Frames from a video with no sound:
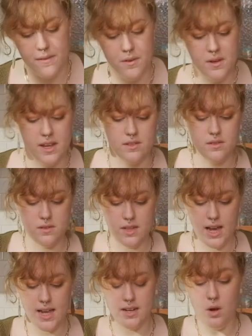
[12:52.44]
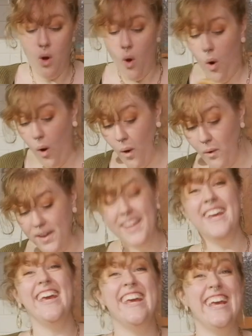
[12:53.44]
okay, so that, oh,
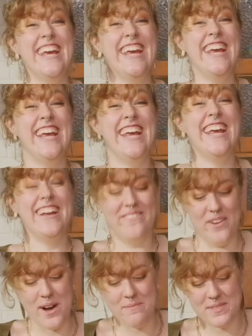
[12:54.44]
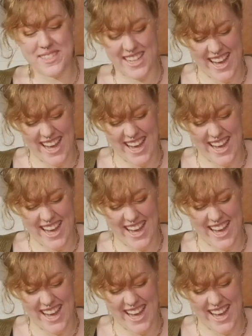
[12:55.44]
whoops.